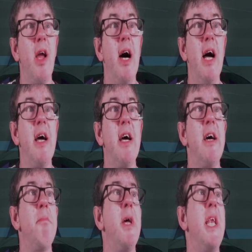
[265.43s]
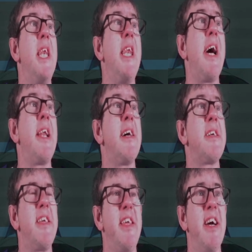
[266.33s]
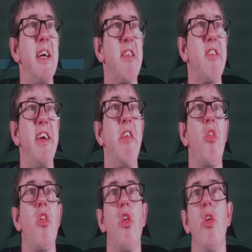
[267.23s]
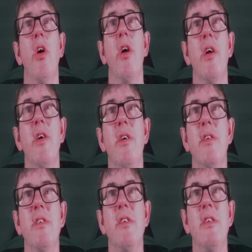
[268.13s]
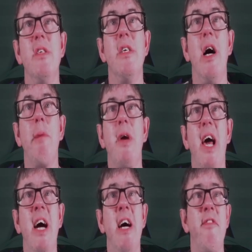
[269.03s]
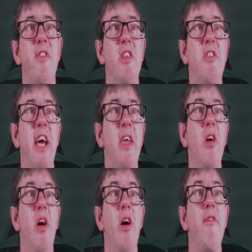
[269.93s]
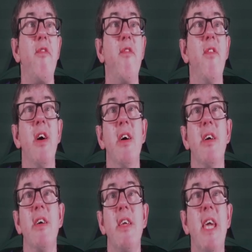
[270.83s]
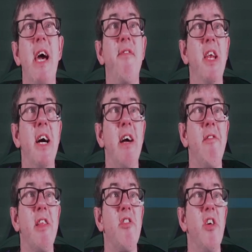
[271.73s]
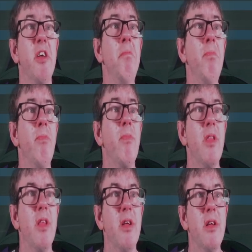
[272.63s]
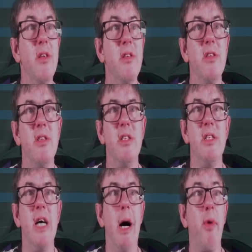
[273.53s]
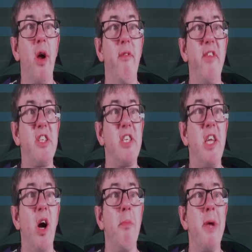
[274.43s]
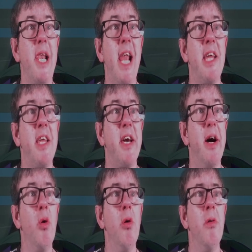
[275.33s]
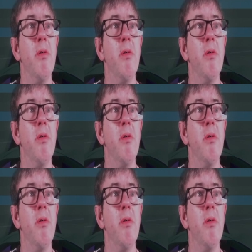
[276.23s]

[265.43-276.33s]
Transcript: Nenad Jaksic. I'm going to have to take off Kevin Harrington and bring on Viktor Yarmolenko.